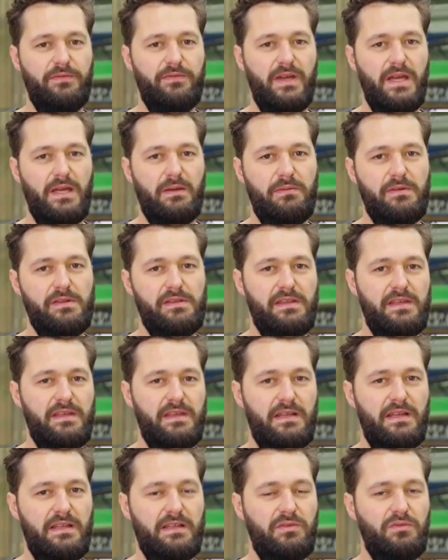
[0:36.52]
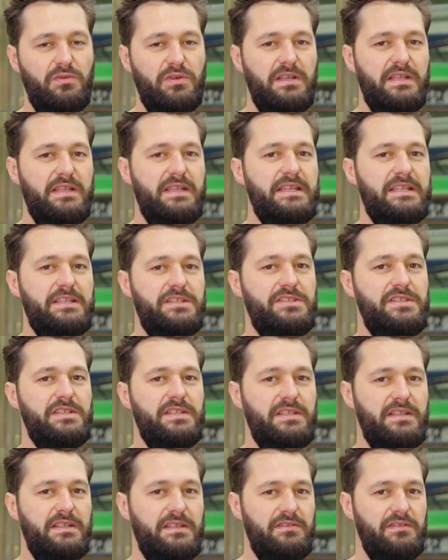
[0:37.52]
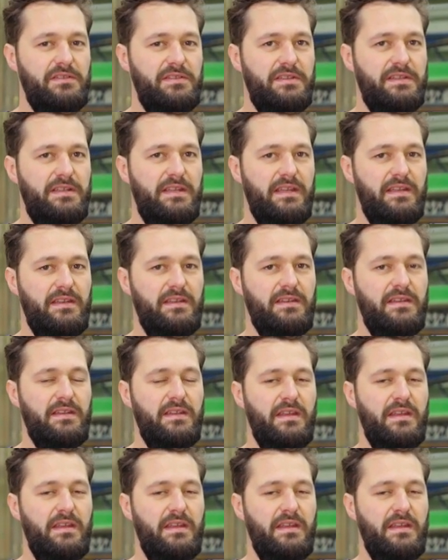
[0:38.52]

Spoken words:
fiber, they are like really itchy in your skin.